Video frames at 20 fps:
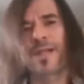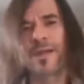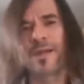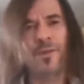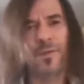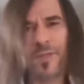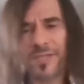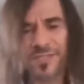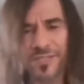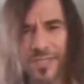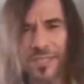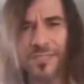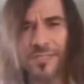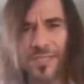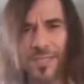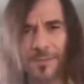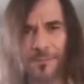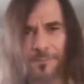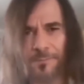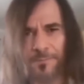Well, that's
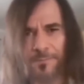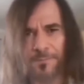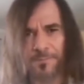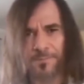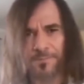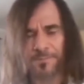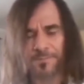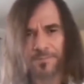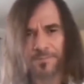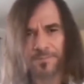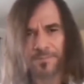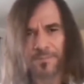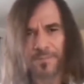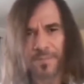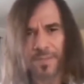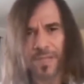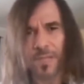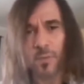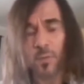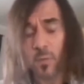easy.
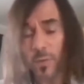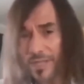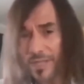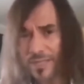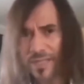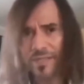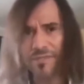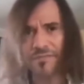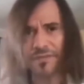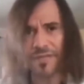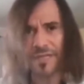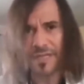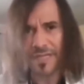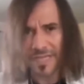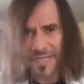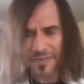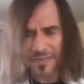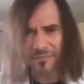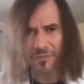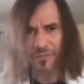We live in an
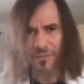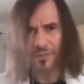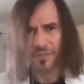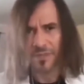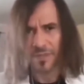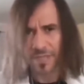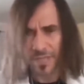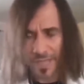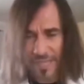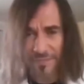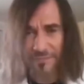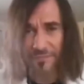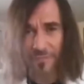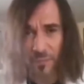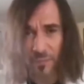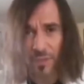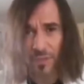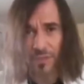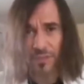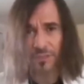evil,
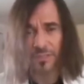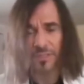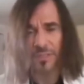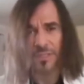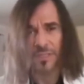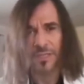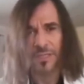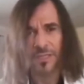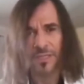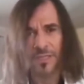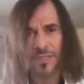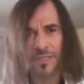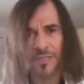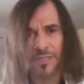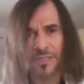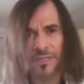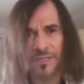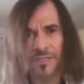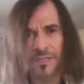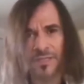evil world.
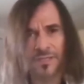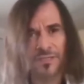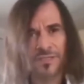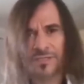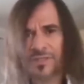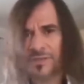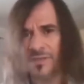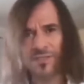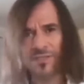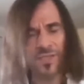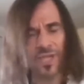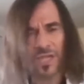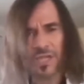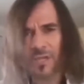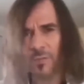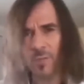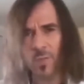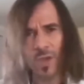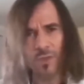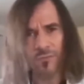So there's
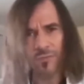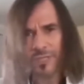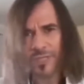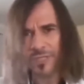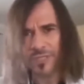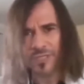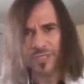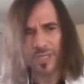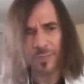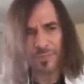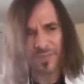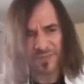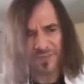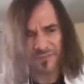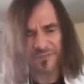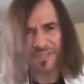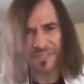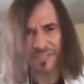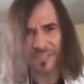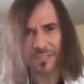only one religion that
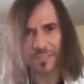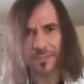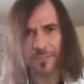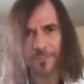befits it.